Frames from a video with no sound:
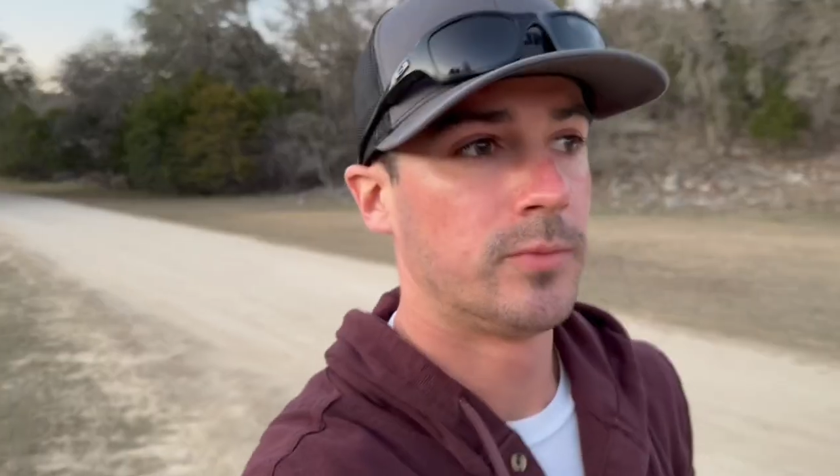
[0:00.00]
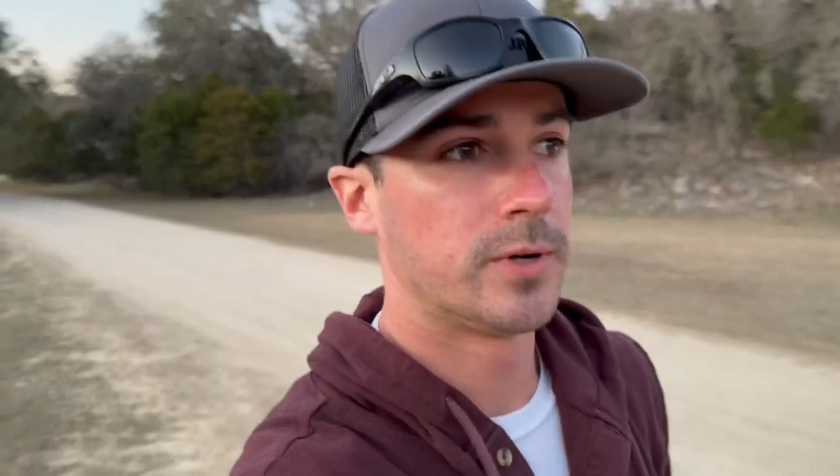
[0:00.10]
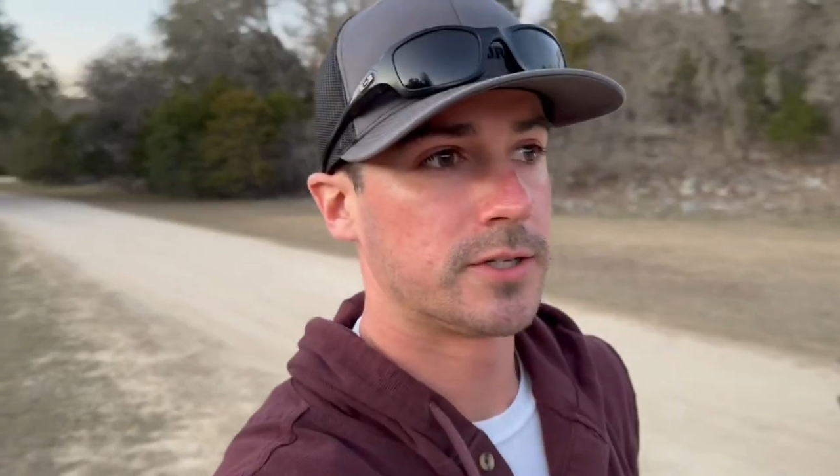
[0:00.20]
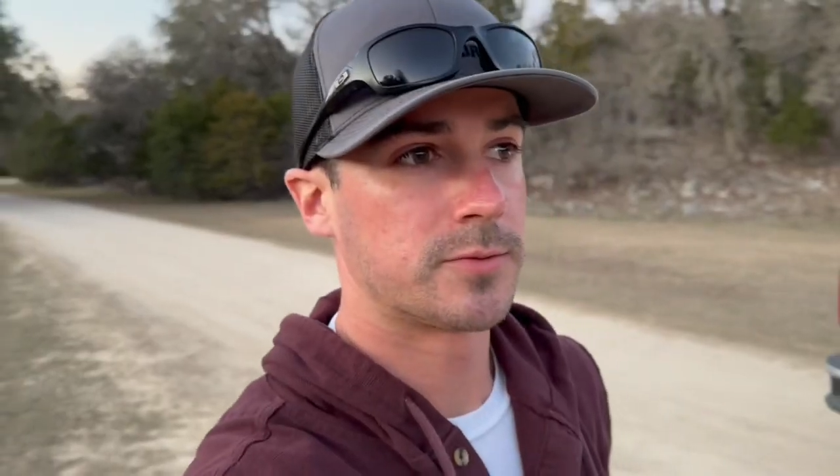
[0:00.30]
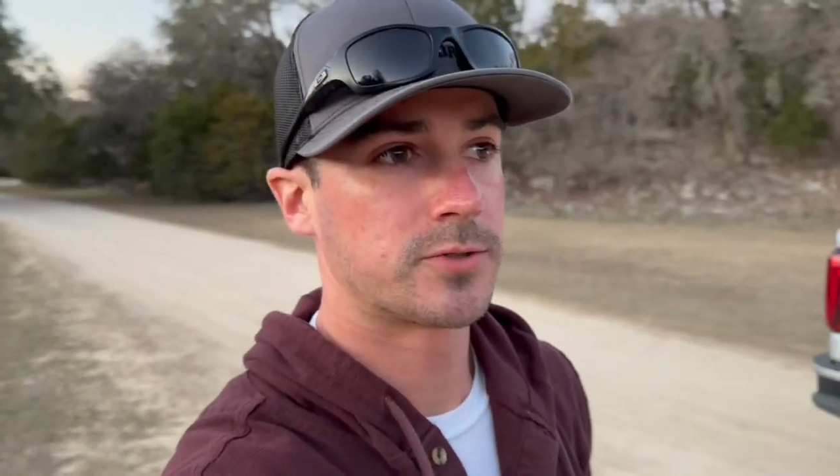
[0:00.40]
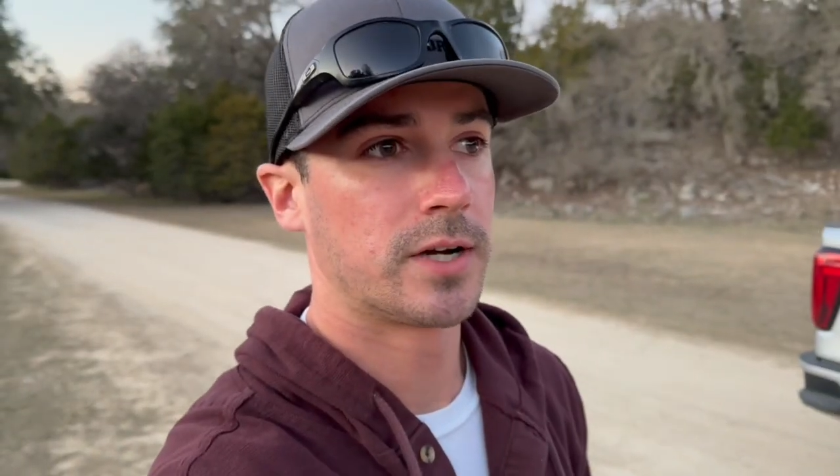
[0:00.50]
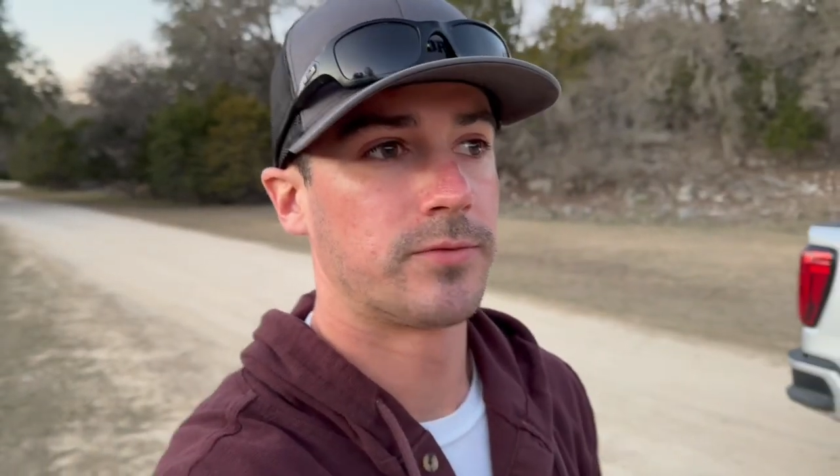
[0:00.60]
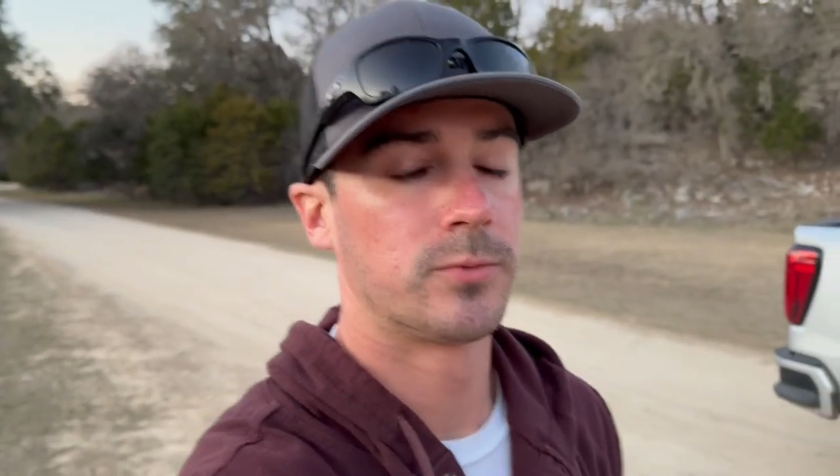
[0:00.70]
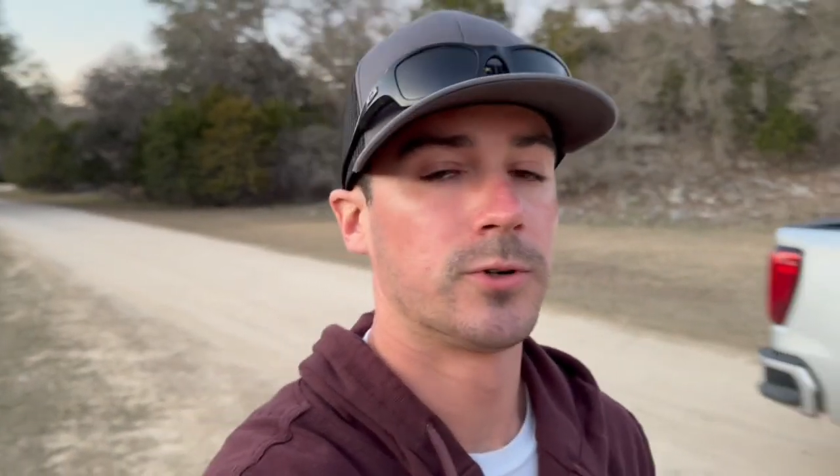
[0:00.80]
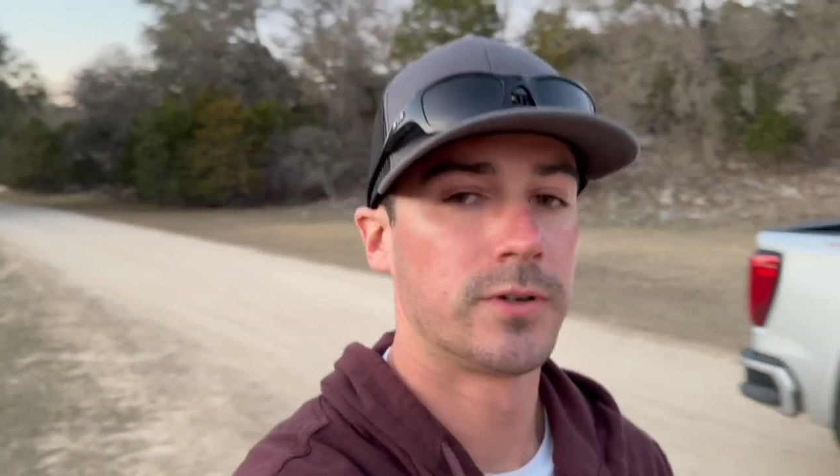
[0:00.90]
but subscribe
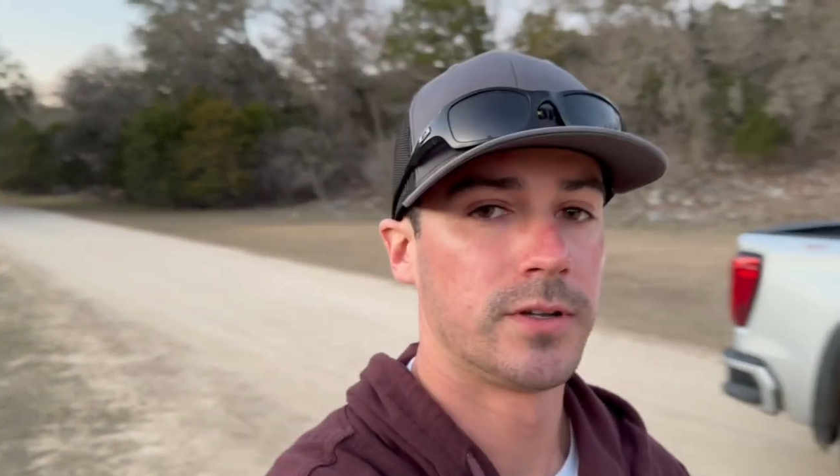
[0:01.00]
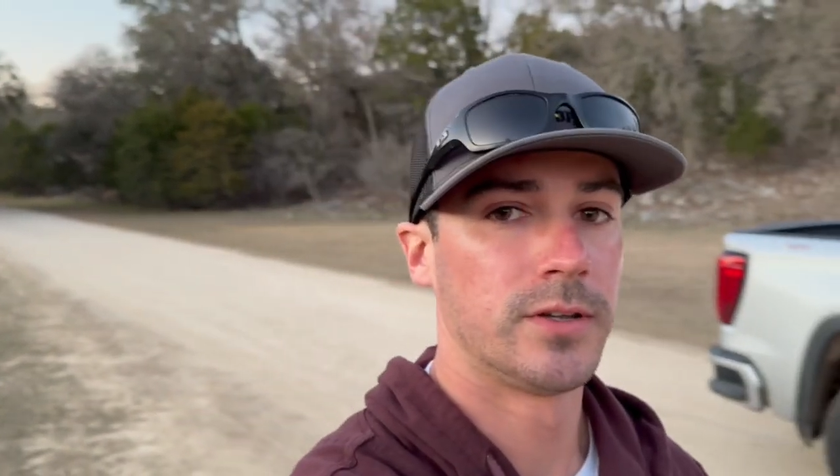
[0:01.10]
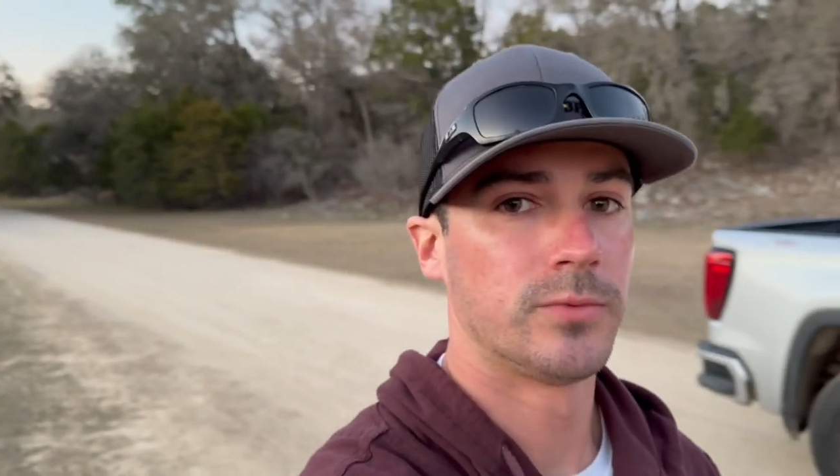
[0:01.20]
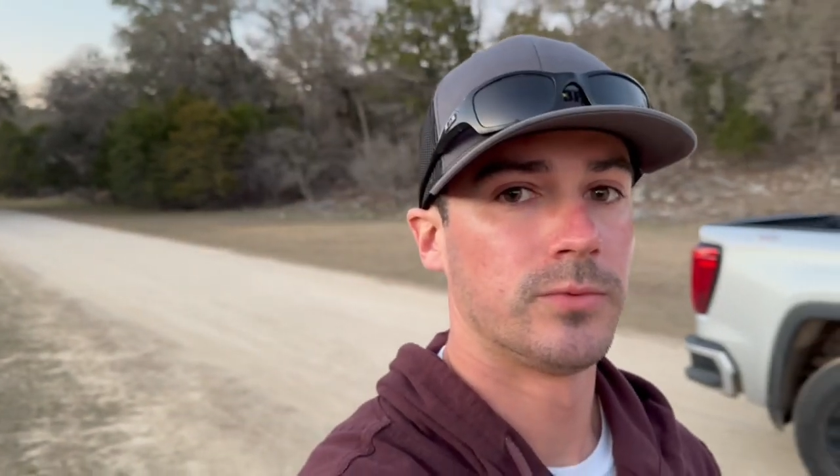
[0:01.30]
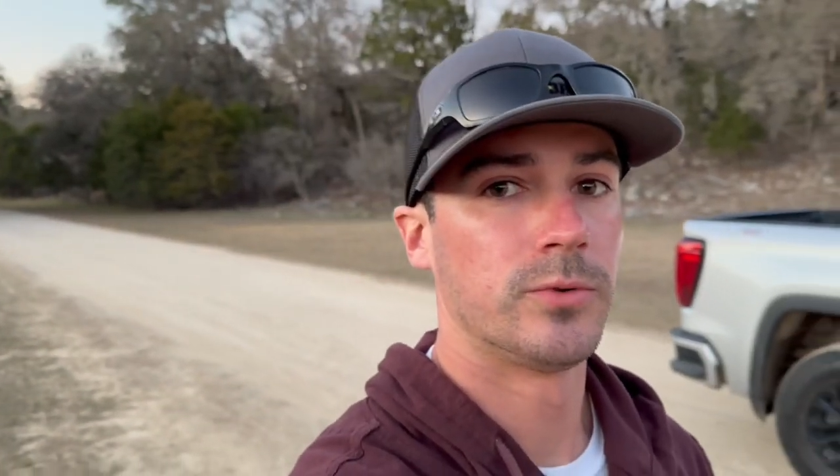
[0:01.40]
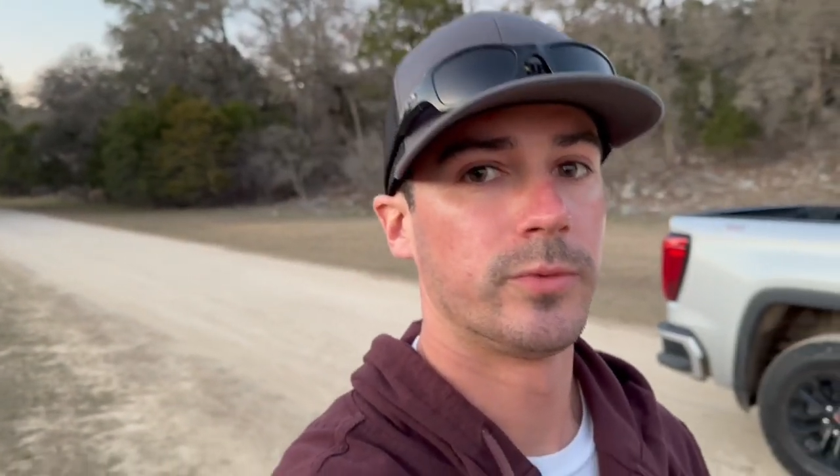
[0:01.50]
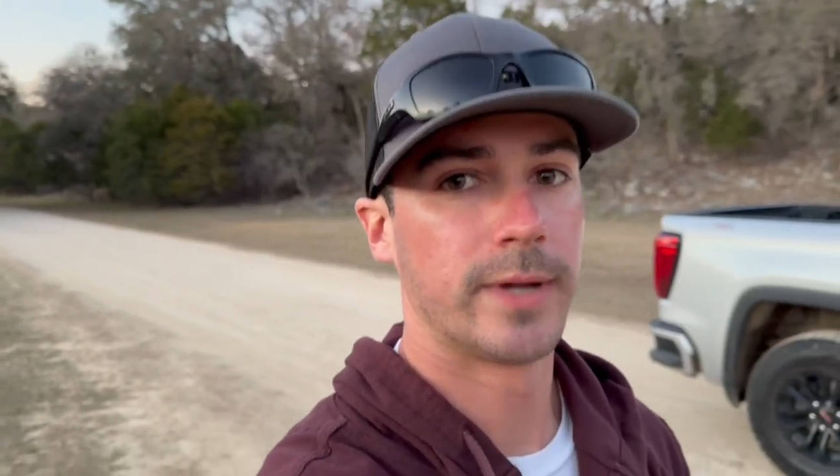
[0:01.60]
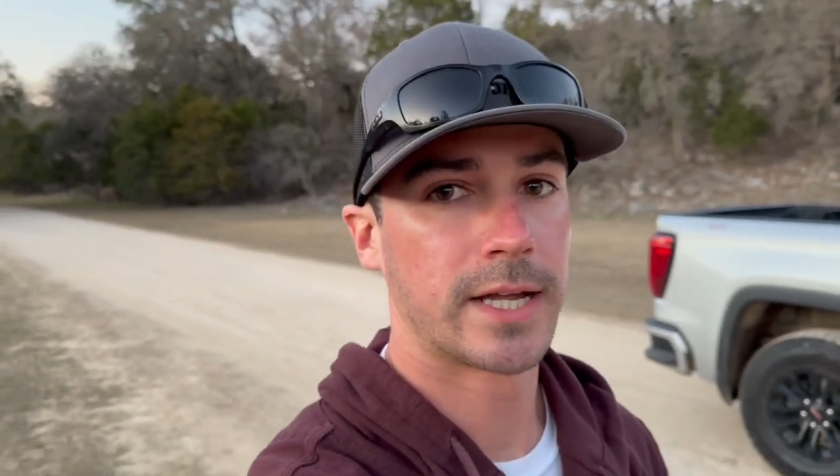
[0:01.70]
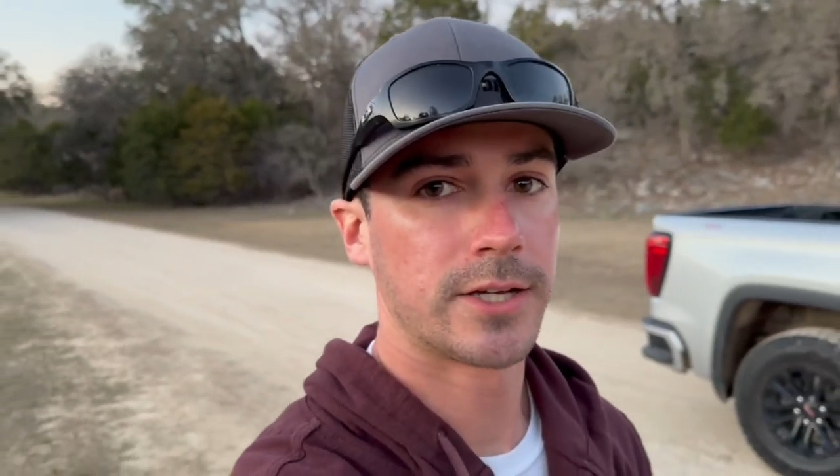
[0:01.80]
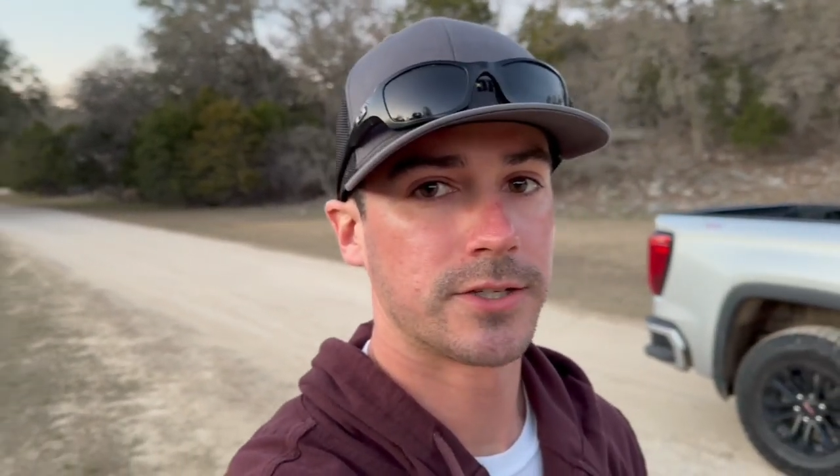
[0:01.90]
for more, and we'll be
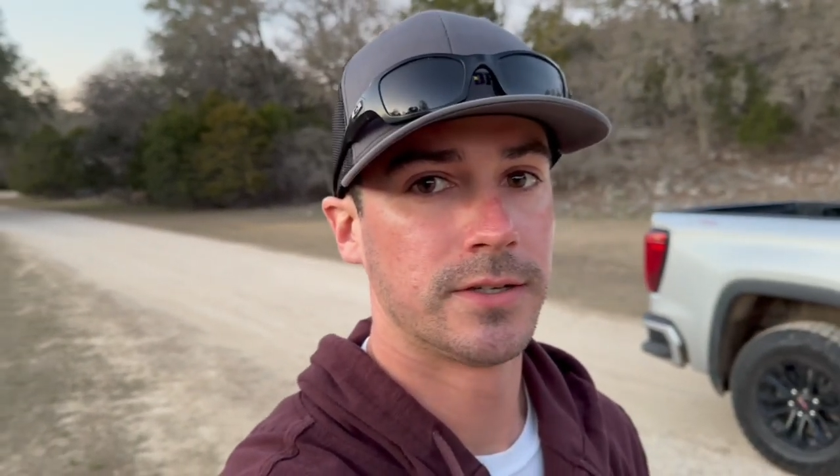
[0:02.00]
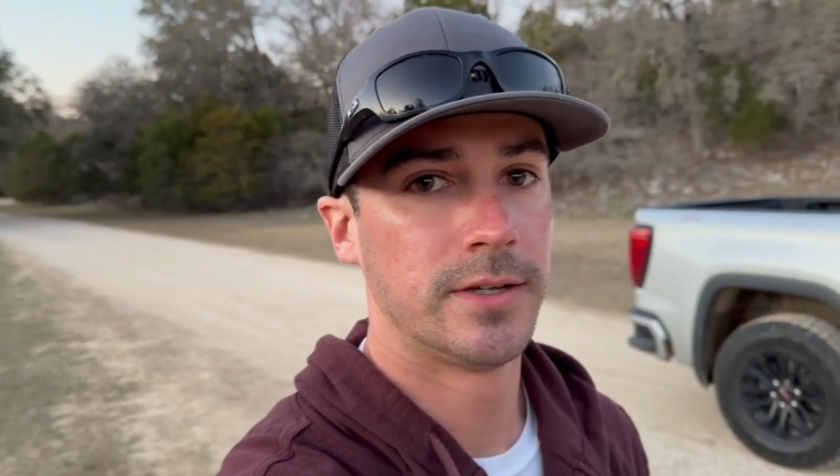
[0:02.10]
back at you.